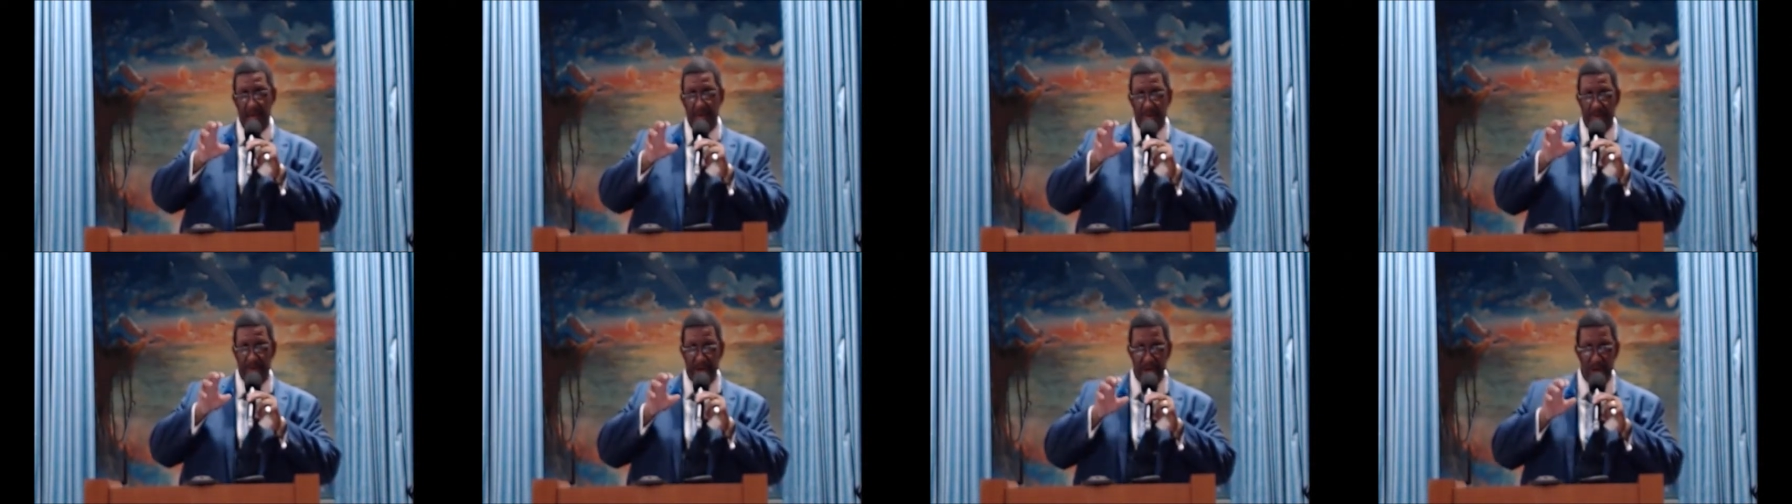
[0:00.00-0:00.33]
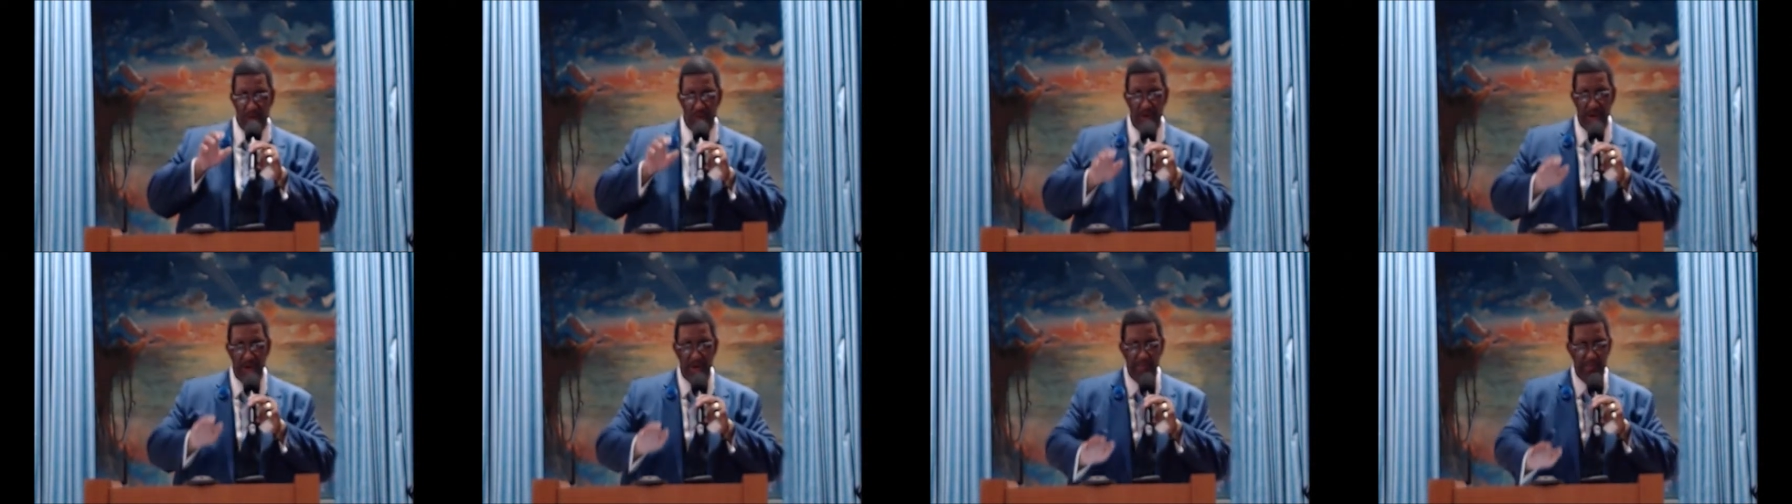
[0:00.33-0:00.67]
but he
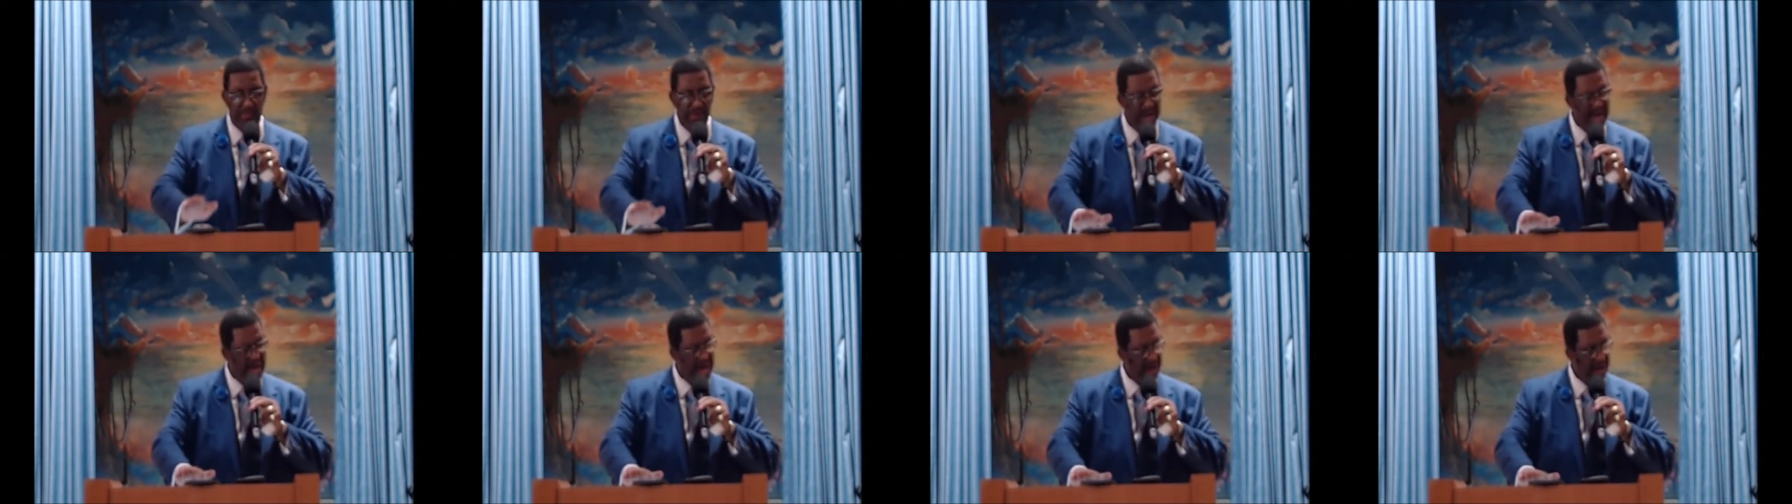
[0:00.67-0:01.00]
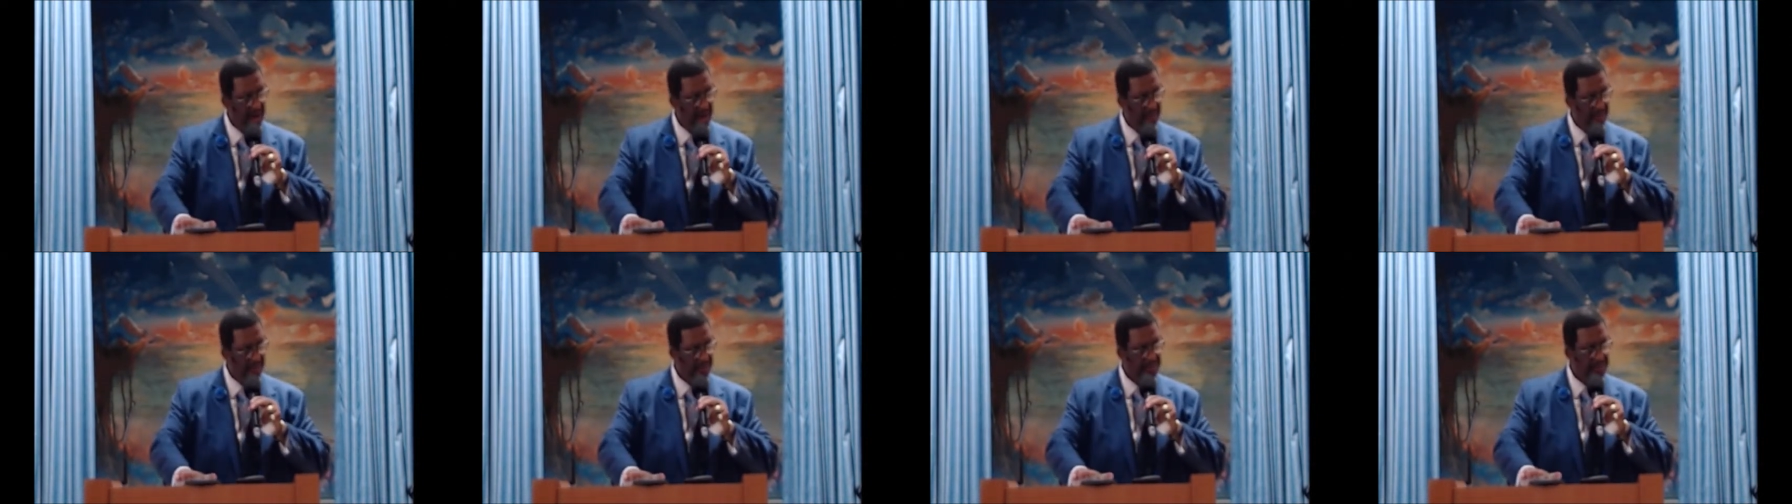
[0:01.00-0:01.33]
wouldn't plant
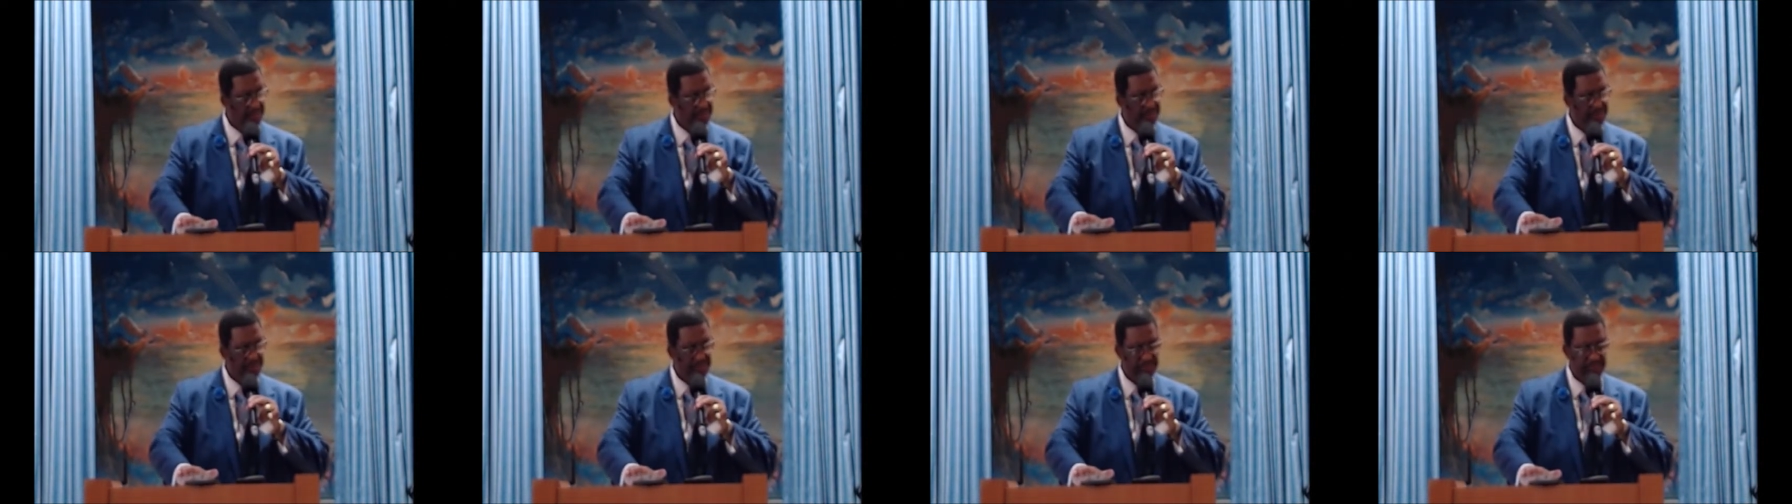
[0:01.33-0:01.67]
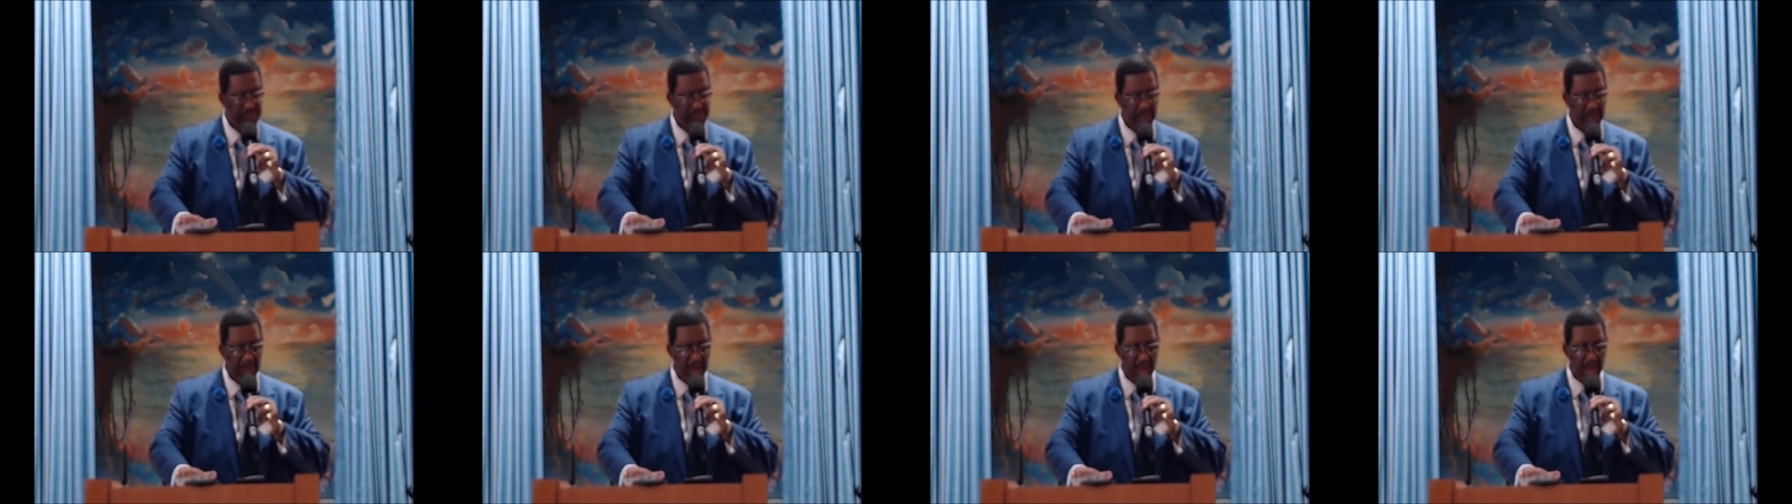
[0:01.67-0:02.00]
them
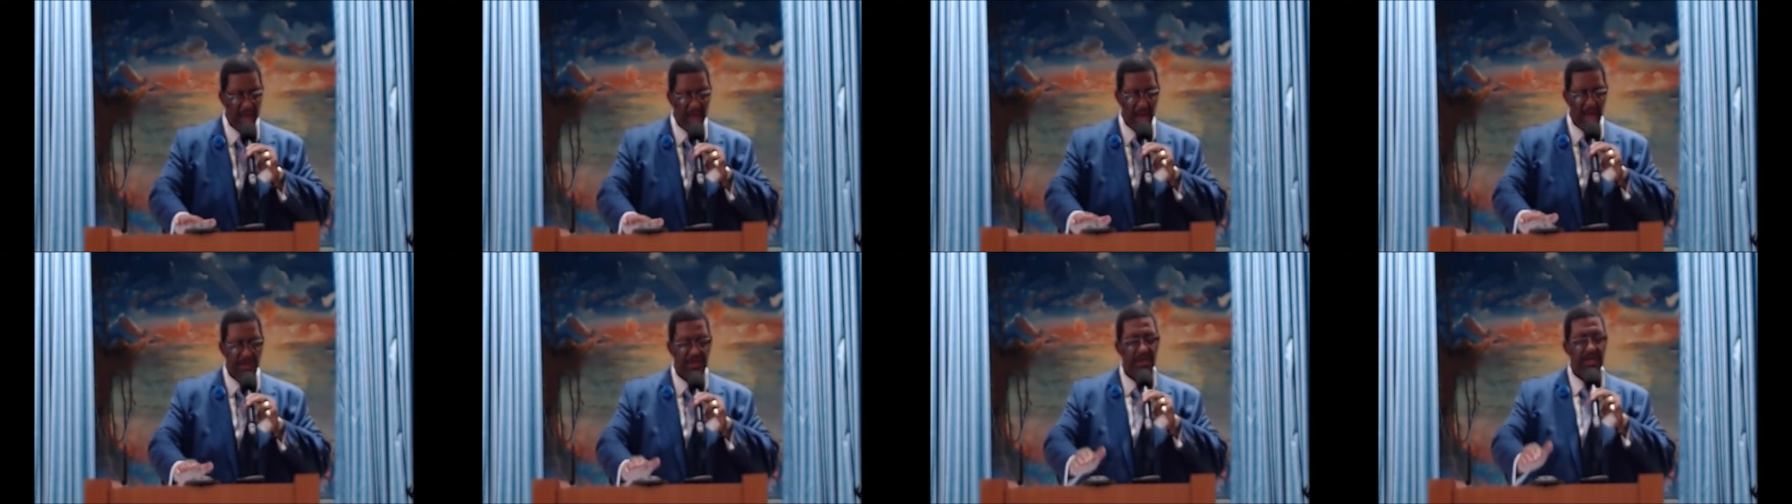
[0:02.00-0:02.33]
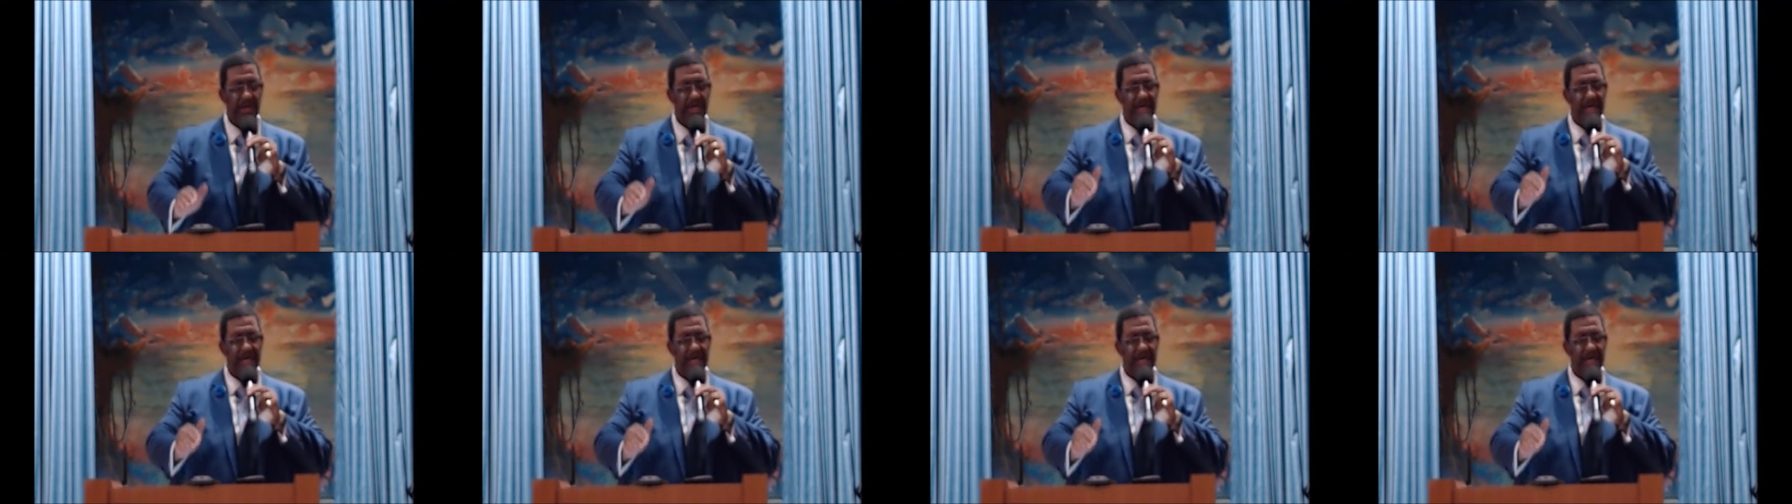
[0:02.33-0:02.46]
until